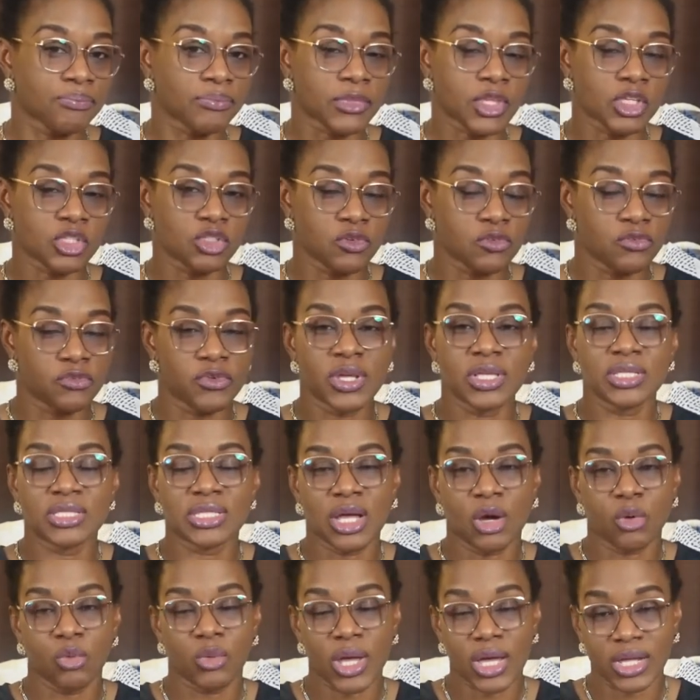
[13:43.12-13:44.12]
some friends
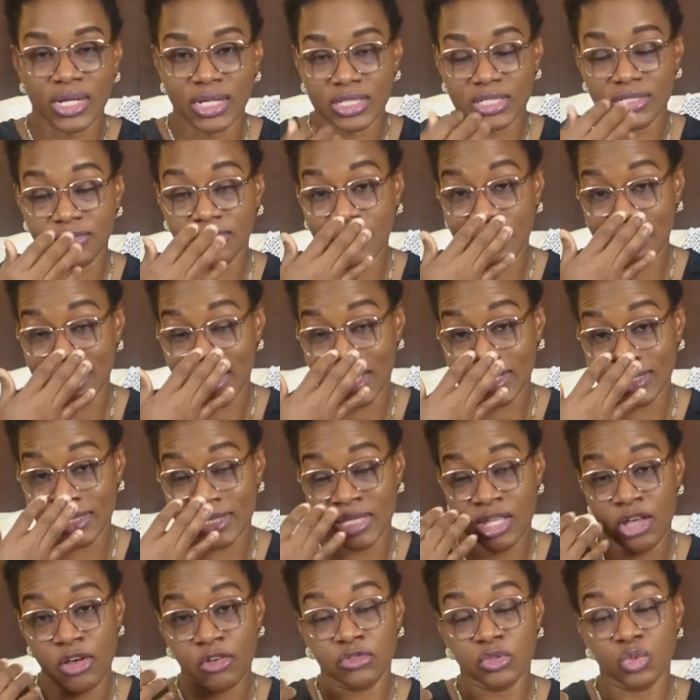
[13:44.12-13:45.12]
that we identified
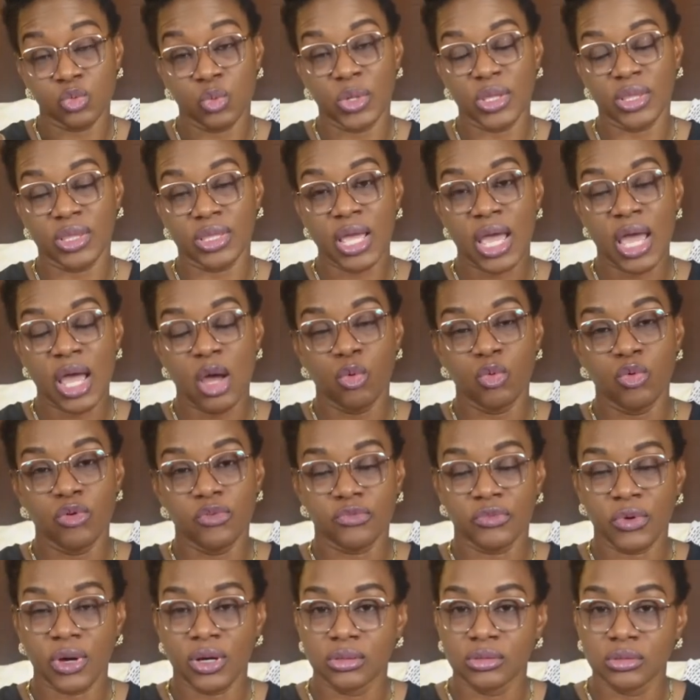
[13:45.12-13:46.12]
ourselves with, we
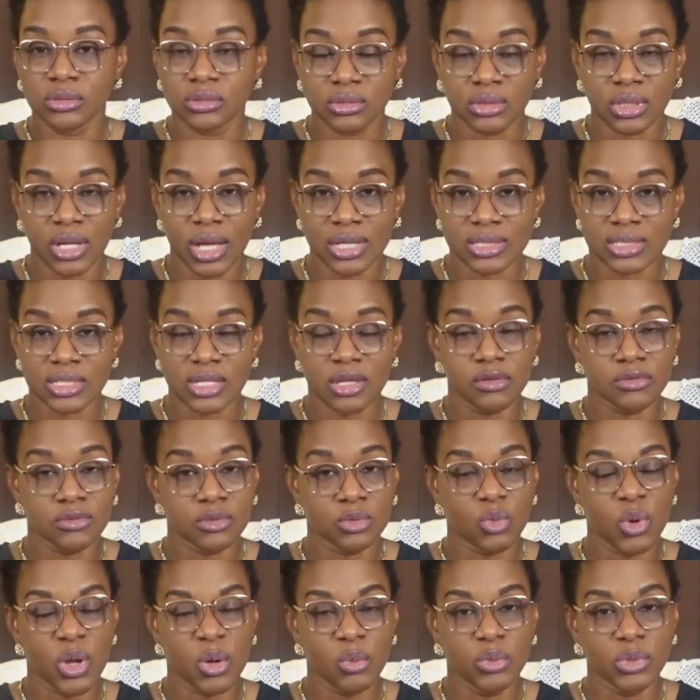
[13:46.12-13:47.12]
found ourselves
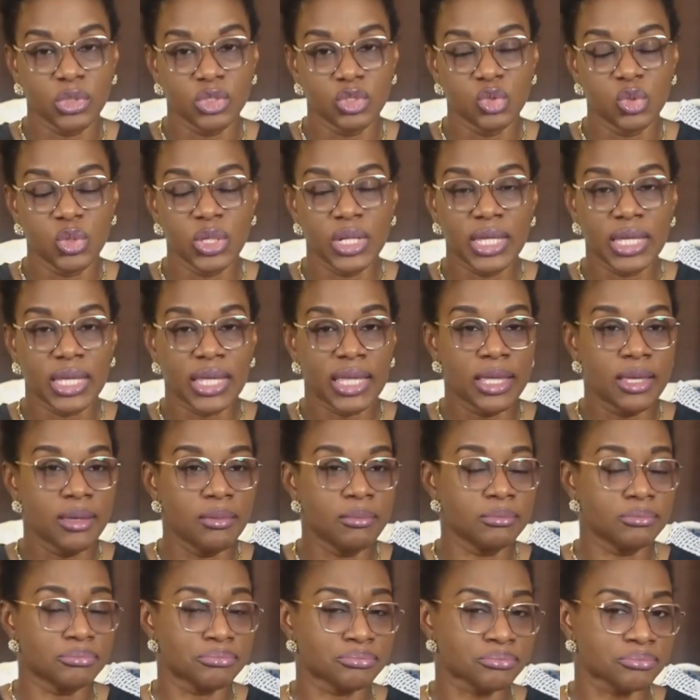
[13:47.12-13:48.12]
when we newly came.
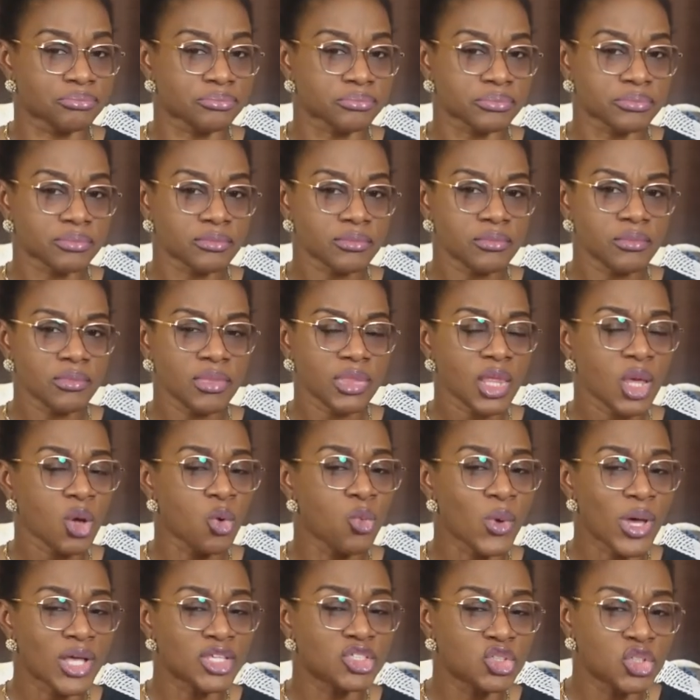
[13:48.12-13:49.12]

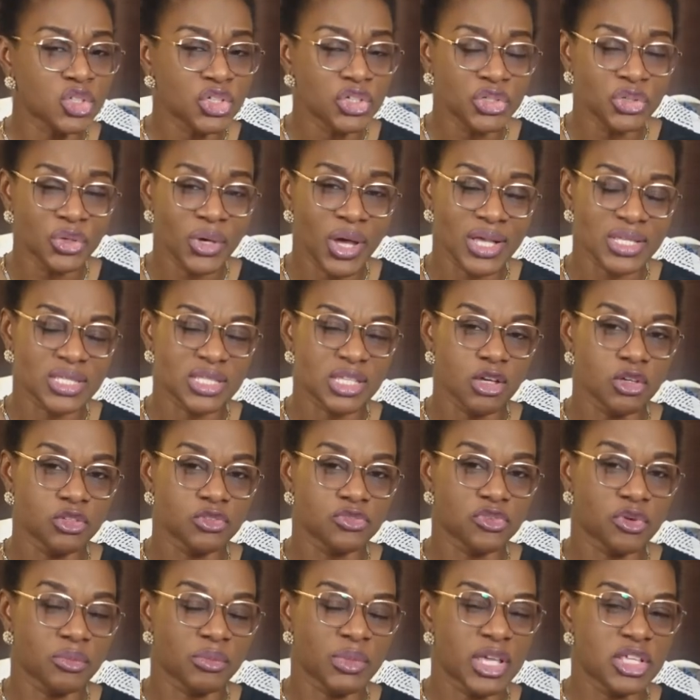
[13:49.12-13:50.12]
We actually knew ourselves
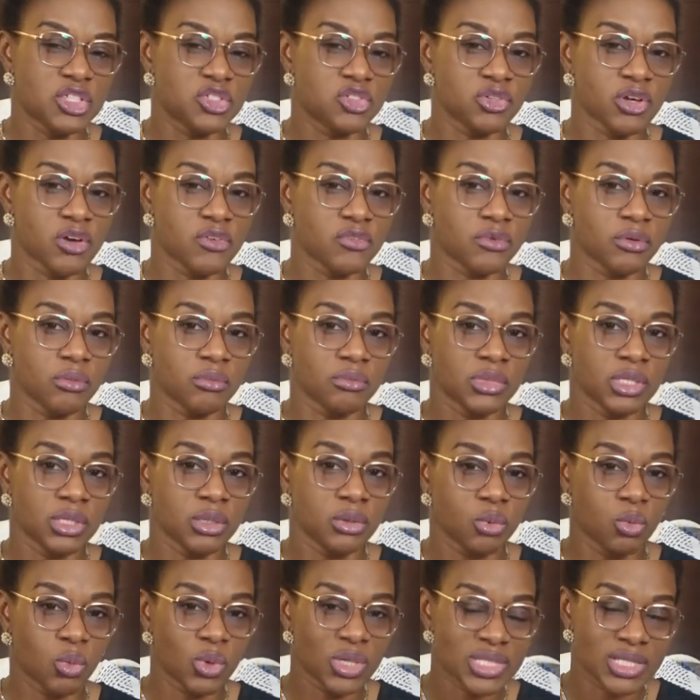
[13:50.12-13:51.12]
from Nigeria from the
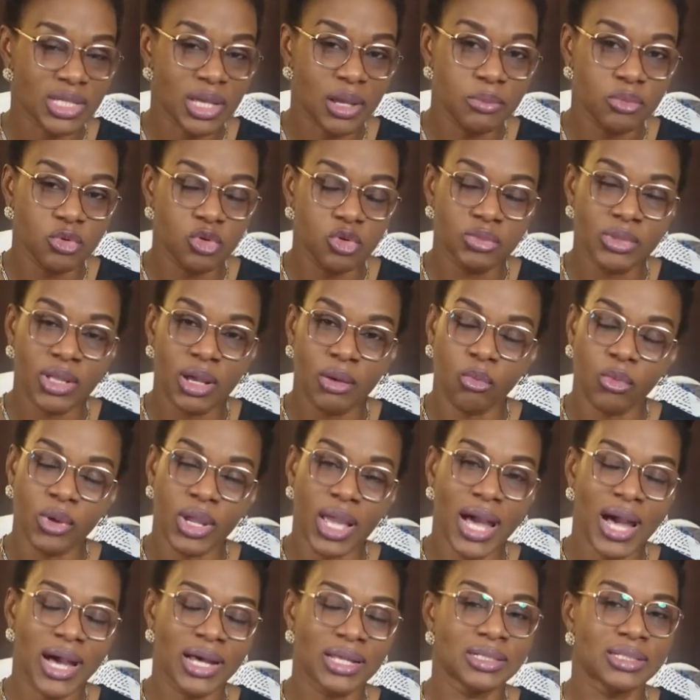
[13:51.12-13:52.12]
WhatsApp group that we
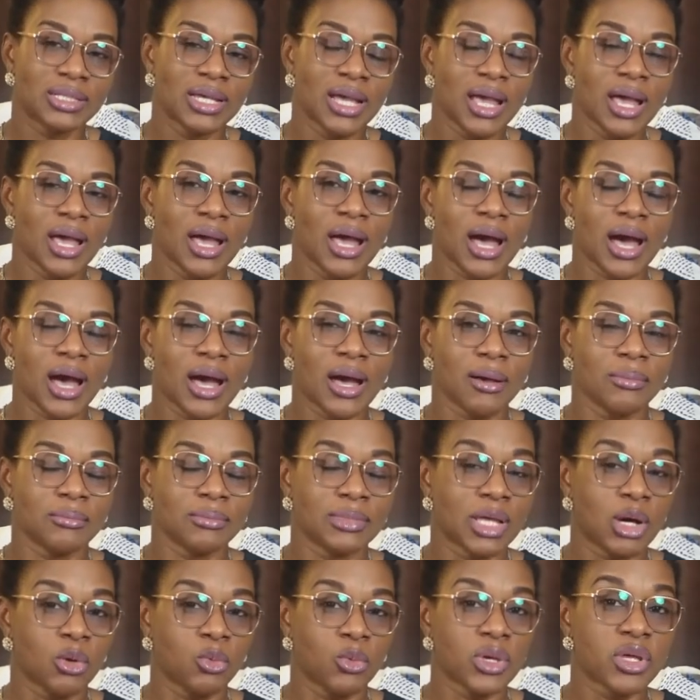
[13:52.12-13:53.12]
had,
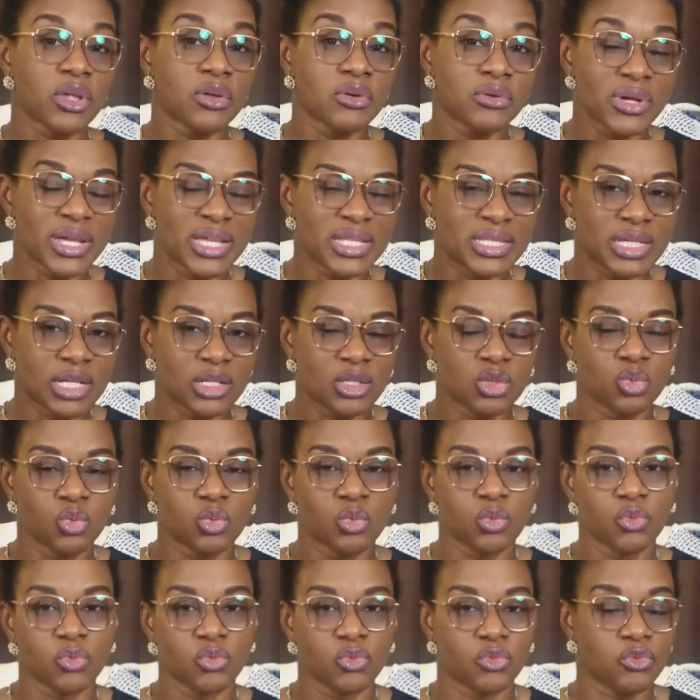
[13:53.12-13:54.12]
that we created
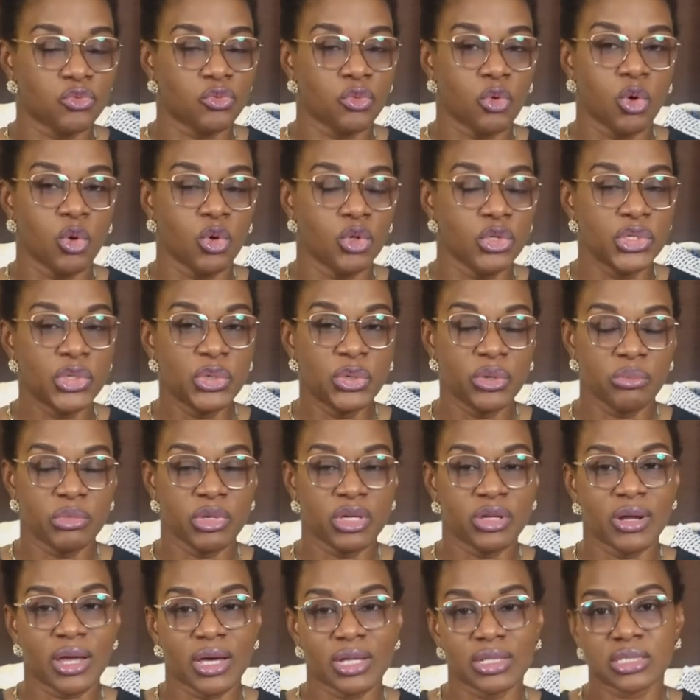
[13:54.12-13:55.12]
for new
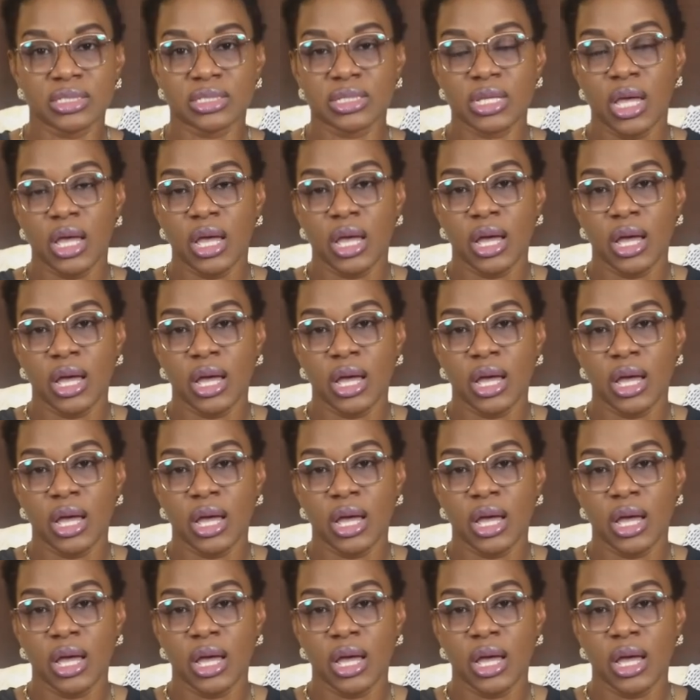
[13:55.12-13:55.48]
immigrants,